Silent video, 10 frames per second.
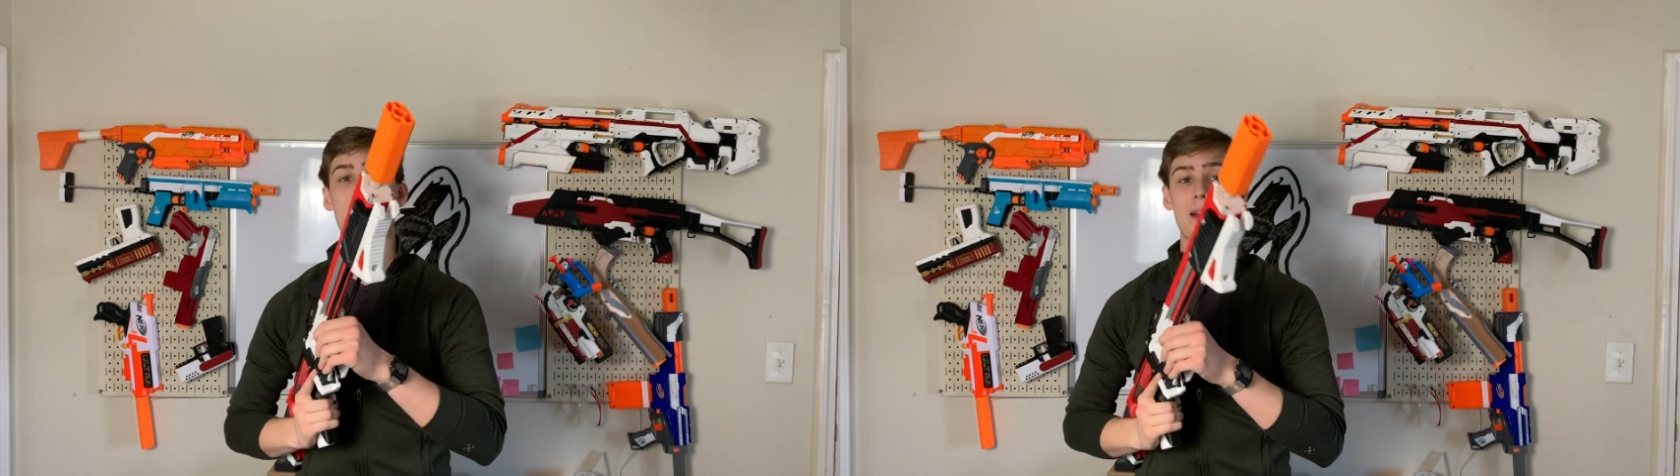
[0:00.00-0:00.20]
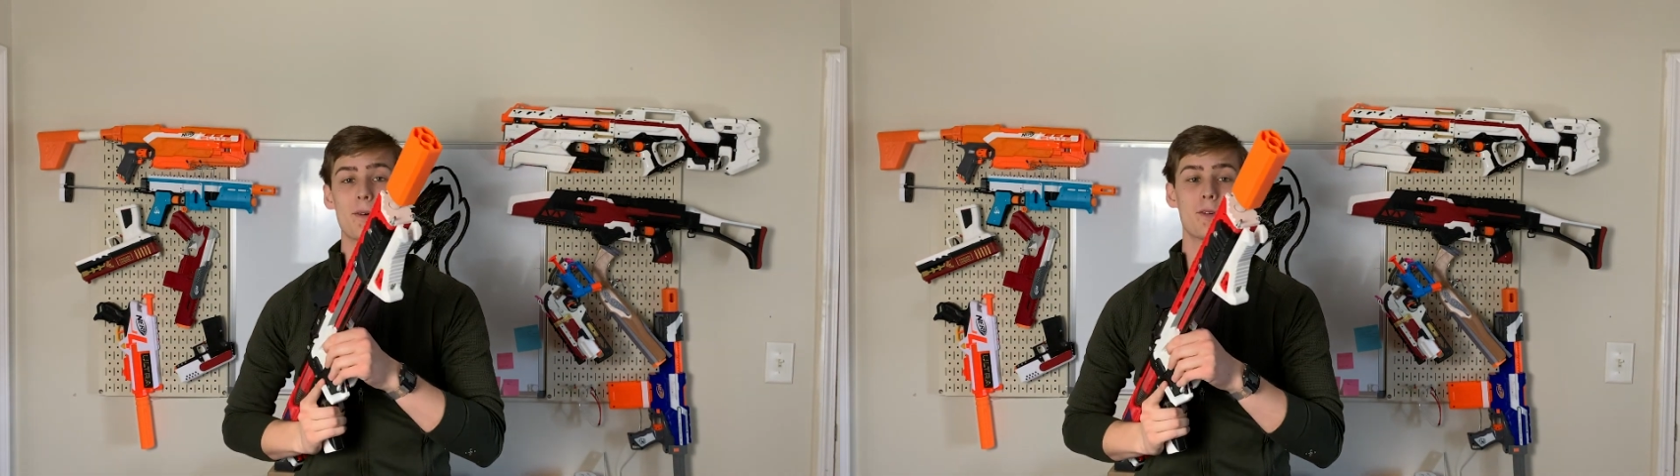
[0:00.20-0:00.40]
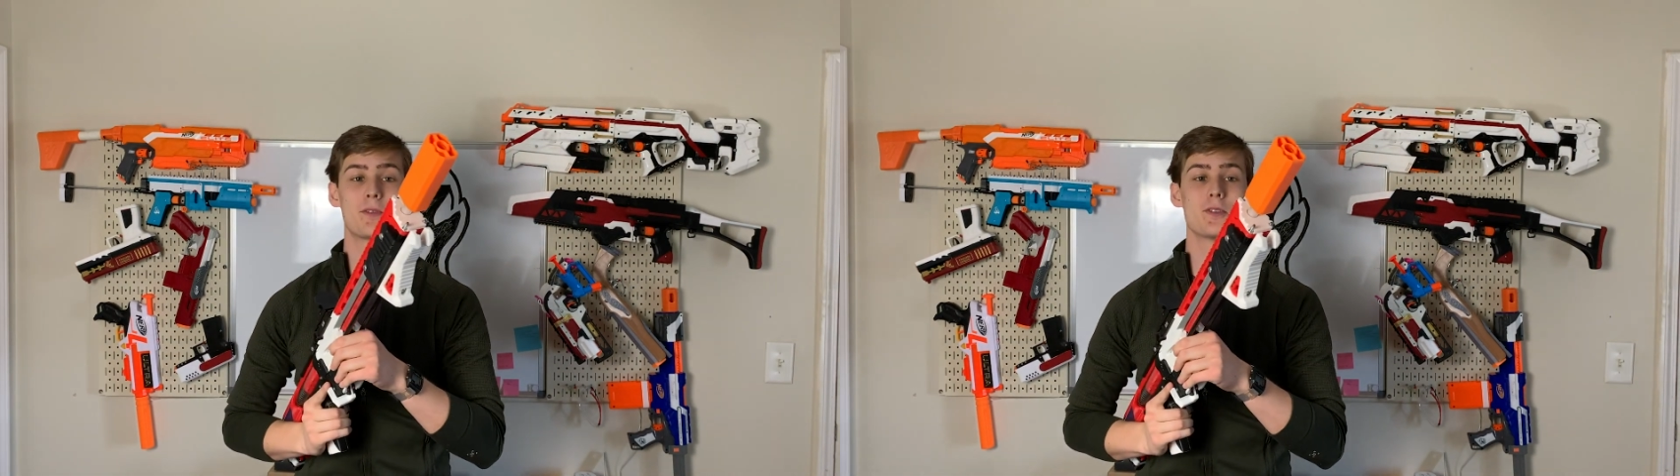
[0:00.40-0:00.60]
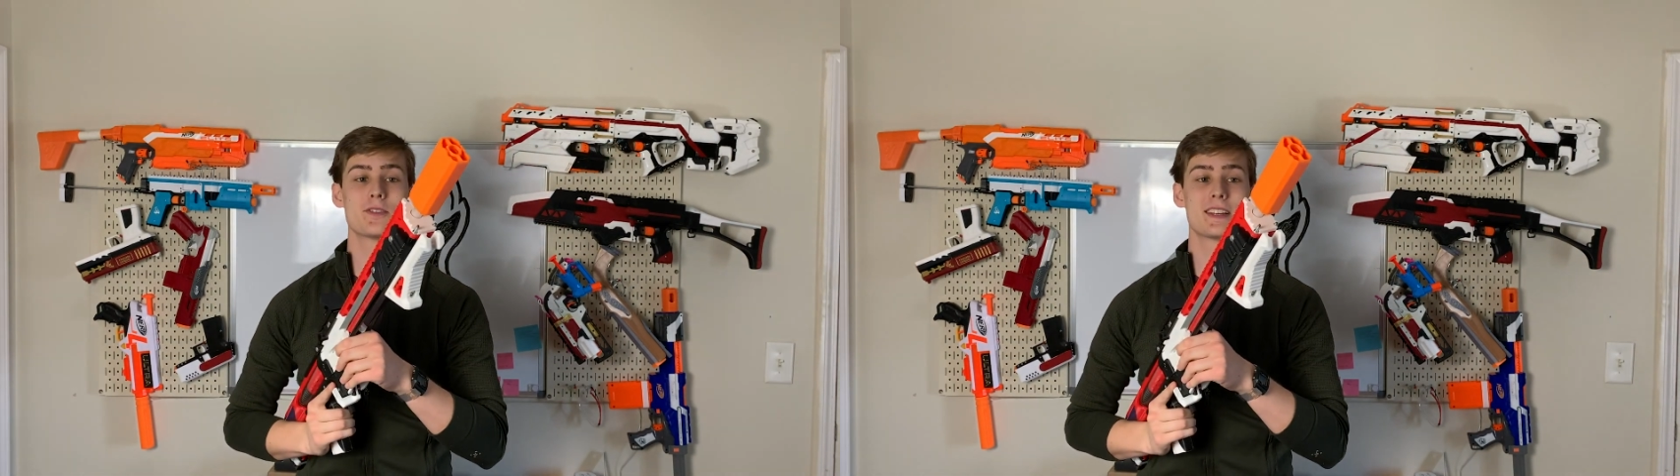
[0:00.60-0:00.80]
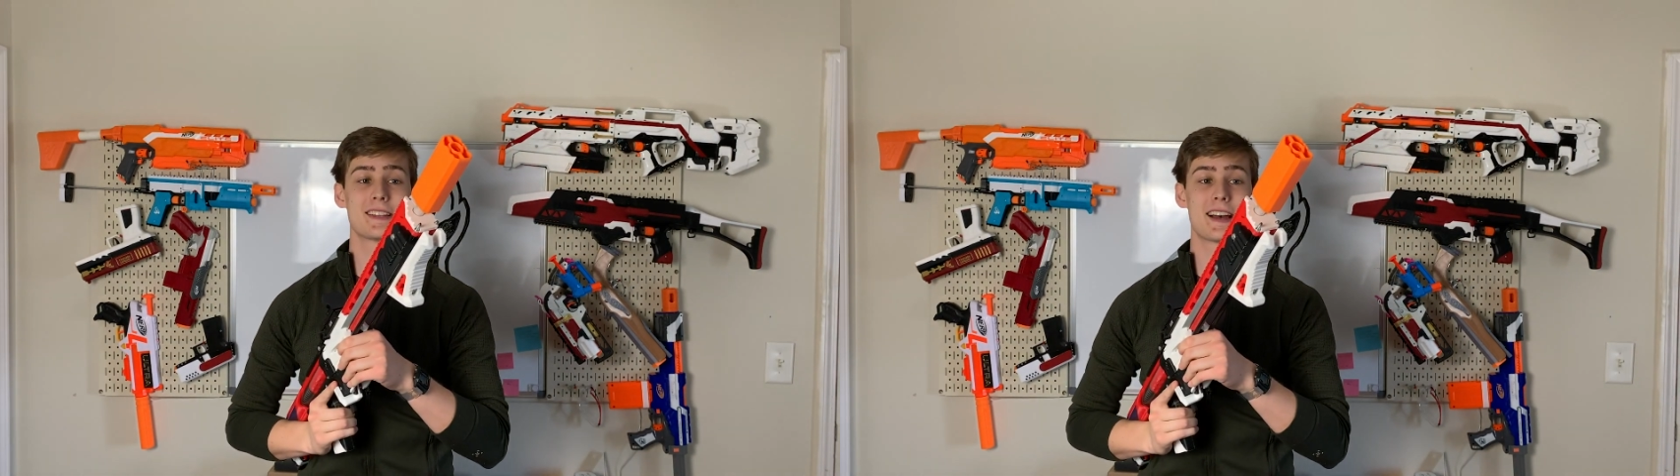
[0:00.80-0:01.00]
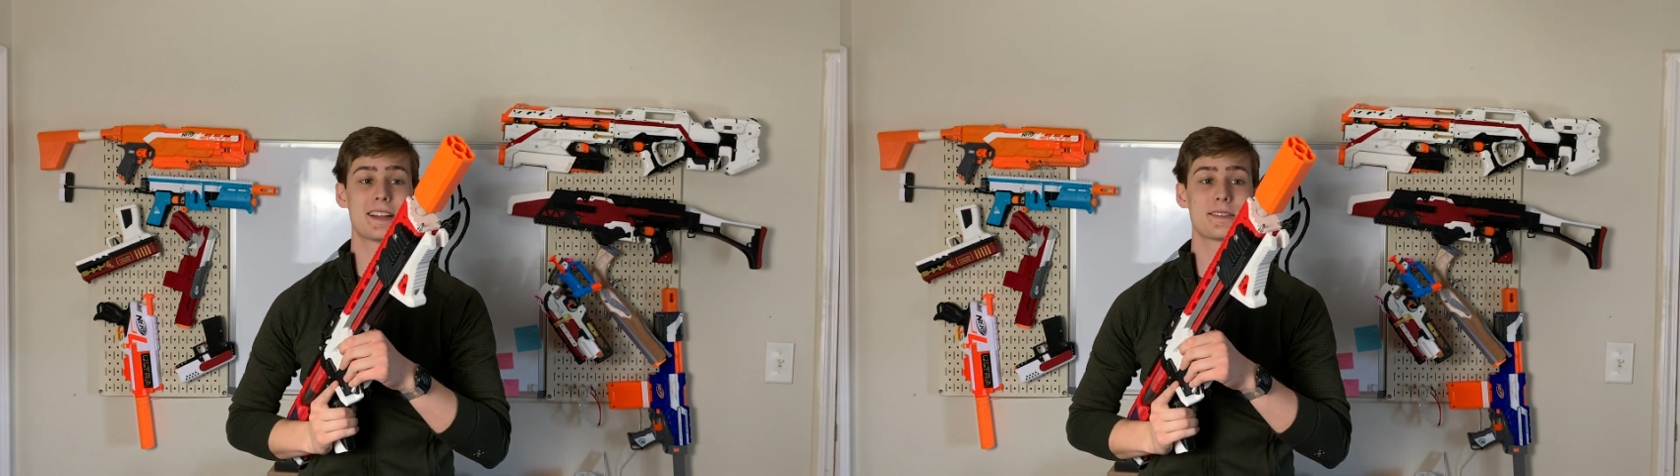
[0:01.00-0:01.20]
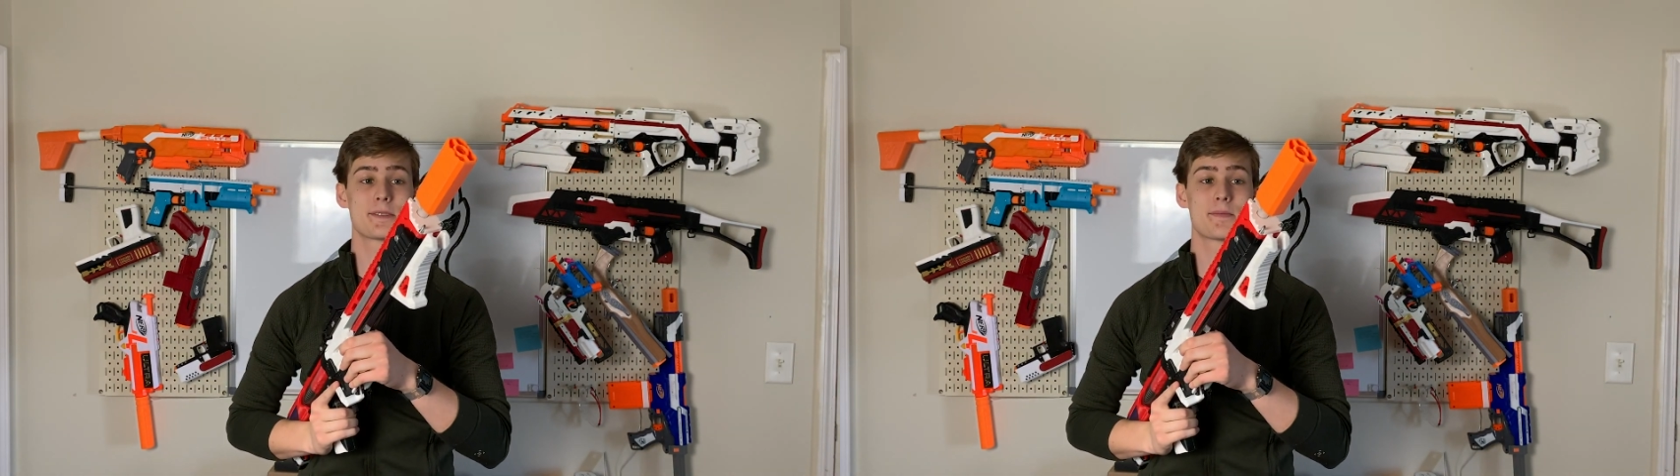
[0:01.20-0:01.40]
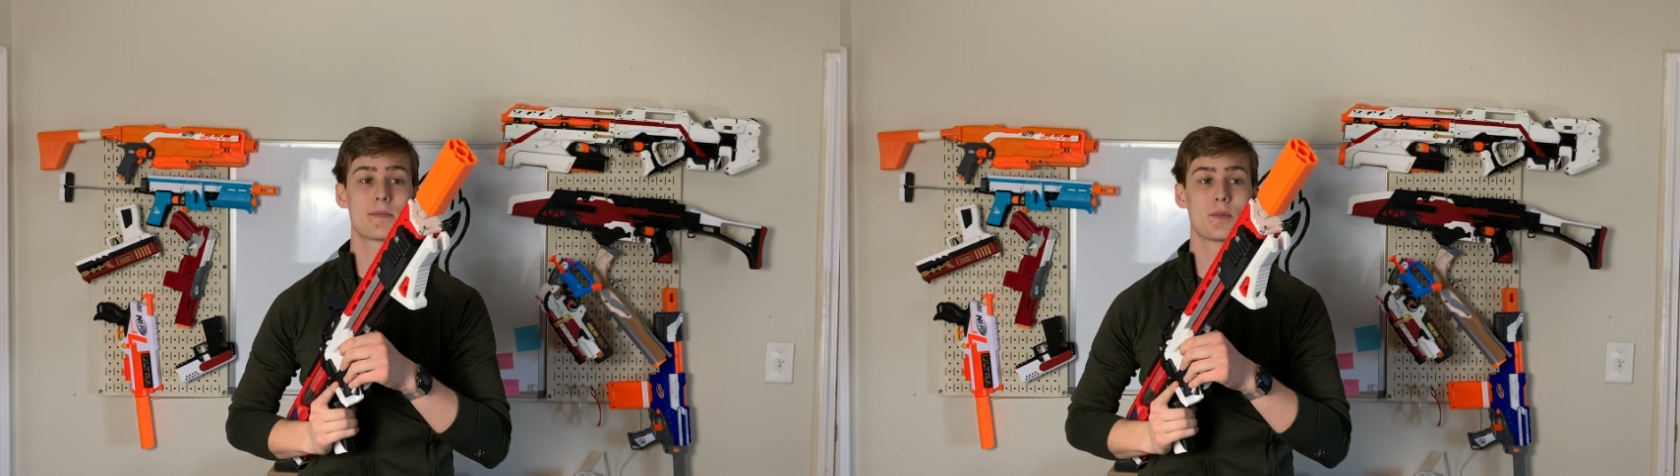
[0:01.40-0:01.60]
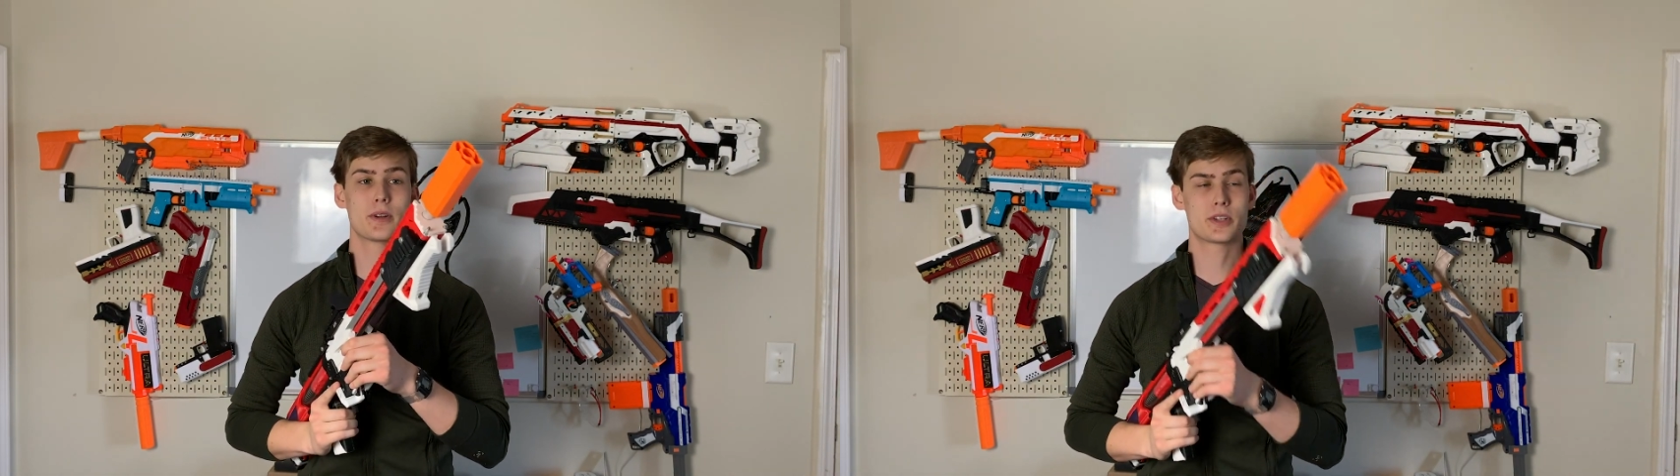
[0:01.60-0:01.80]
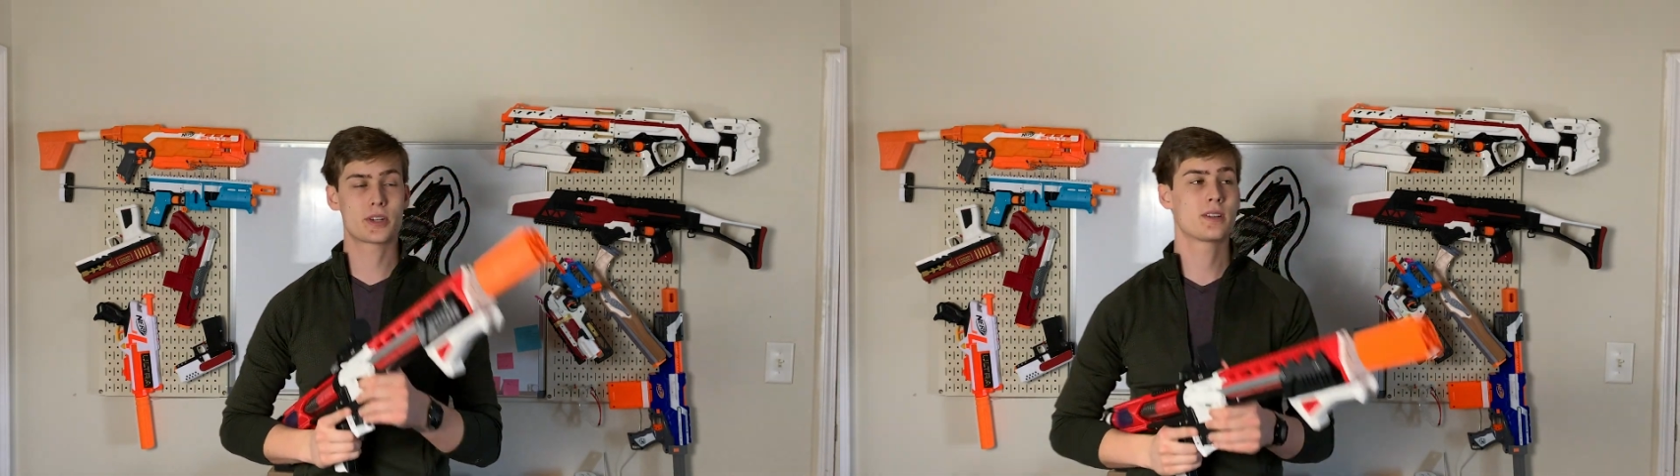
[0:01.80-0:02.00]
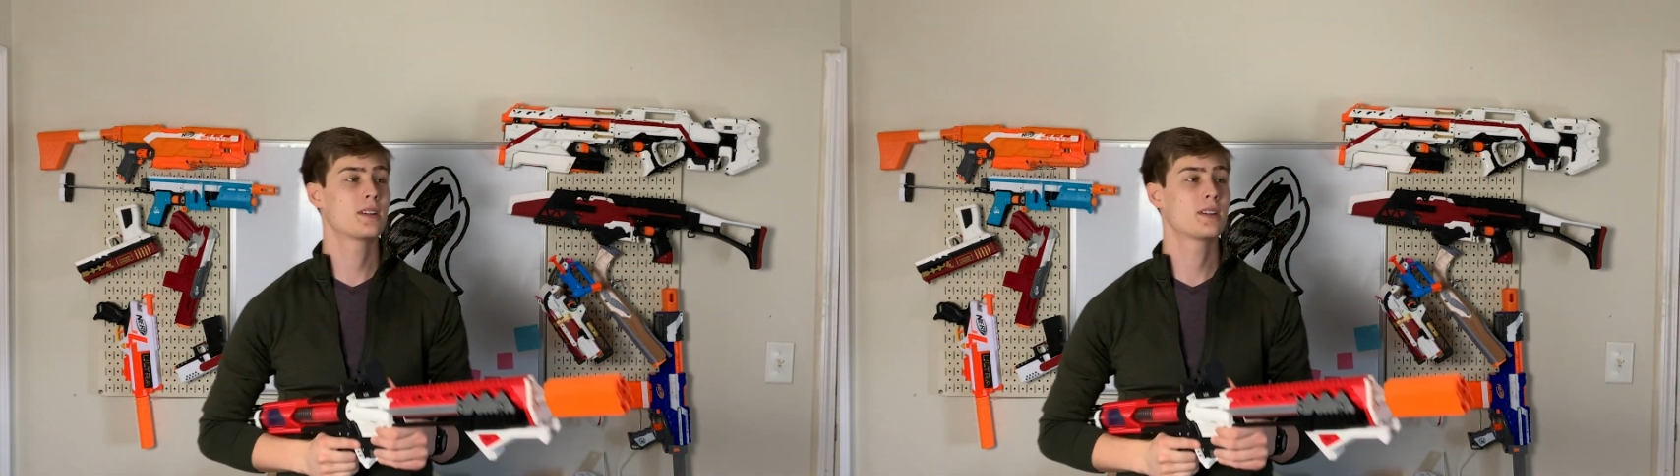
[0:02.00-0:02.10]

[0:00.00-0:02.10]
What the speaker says: by Old Fusion Designs, which